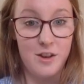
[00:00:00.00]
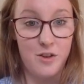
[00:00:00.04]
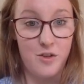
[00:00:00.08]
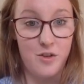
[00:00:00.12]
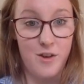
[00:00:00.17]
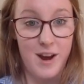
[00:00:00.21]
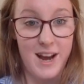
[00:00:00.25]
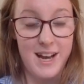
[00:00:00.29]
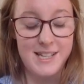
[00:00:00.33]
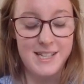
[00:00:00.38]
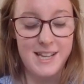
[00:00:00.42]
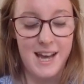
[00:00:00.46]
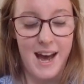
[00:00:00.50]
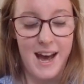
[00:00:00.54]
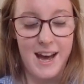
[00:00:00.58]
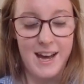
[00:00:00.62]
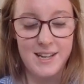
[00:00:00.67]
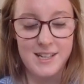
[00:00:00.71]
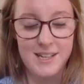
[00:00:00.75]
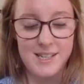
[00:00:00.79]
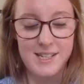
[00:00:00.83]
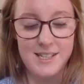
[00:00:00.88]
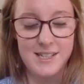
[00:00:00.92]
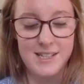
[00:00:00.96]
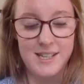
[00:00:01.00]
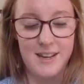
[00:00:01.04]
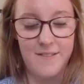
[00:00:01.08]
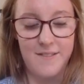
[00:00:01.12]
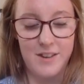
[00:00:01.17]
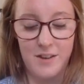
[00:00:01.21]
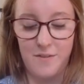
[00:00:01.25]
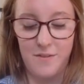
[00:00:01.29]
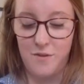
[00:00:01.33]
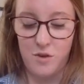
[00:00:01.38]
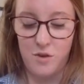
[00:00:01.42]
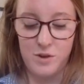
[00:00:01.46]
Dress Act in
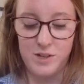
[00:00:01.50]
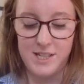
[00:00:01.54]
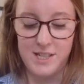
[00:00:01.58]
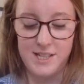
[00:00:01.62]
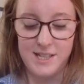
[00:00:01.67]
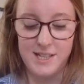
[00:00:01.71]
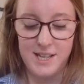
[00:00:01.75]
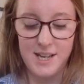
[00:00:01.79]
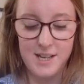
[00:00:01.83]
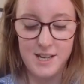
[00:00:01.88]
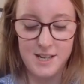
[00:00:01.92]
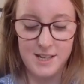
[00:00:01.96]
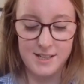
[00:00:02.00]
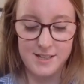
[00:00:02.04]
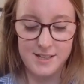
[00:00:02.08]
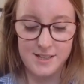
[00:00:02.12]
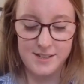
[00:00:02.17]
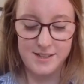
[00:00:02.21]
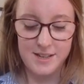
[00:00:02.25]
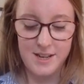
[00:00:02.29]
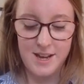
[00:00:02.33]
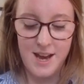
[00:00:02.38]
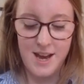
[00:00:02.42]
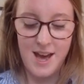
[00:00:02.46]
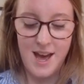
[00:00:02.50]
1746.